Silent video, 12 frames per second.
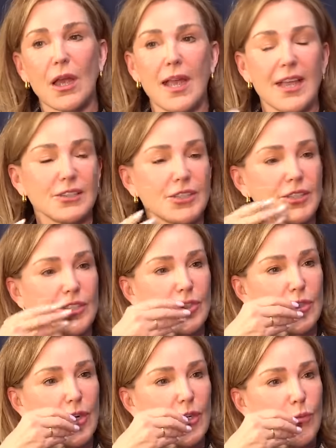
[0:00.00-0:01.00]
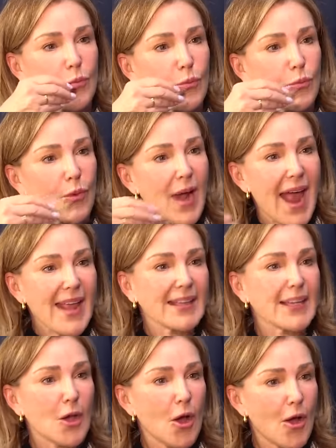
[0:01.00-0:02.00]
And she just started
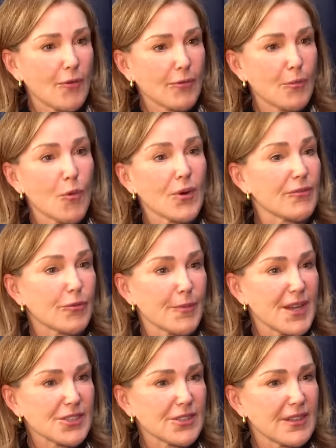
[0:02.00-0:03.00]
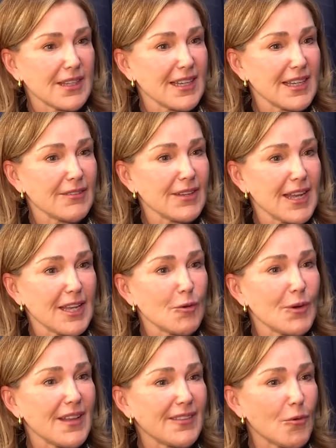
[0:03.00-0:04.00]
rattling off more information than even
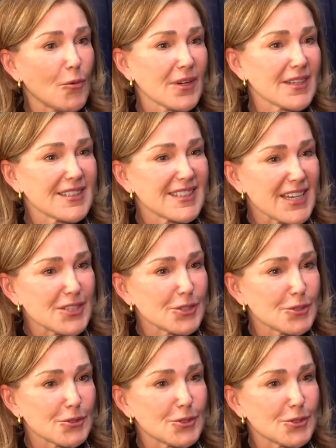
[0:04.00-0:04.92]
anyone at the organization knew.